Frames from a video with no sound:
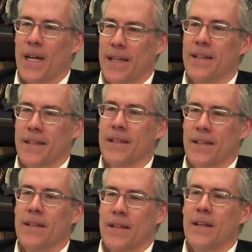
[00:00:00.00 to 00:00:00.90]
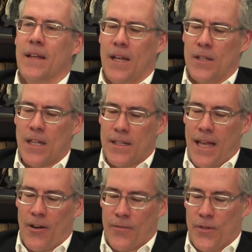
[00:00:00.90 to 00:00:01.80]
Right. Yeah.
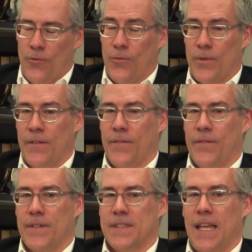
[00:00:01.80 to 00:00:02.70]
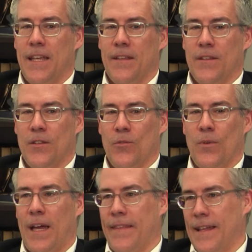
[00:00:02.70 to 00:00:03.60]
Now, if you, if say you
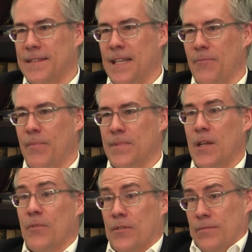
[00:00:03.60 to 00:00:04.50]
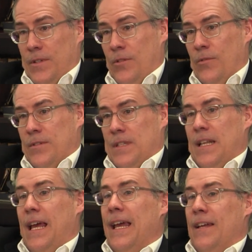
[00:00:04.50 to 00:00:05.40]
had that same, say where you were
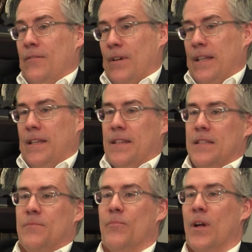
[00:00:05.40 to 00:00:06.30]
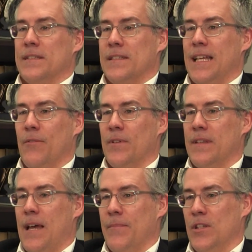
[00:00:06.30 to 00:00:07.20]
today, right, at this present day,
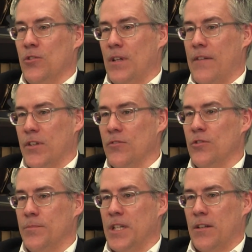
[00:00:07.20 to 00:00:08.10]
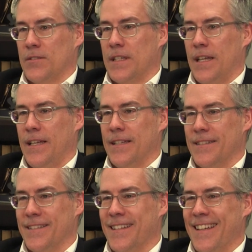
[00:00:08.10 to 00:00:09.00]
would that mean you'd have a YouTube channel today
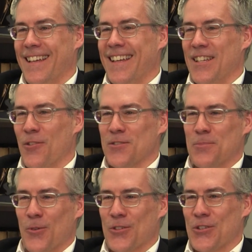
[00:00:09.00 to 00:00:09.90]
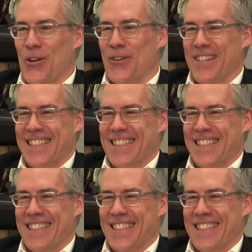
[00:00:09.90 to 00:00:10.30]
and your own you sports know, show?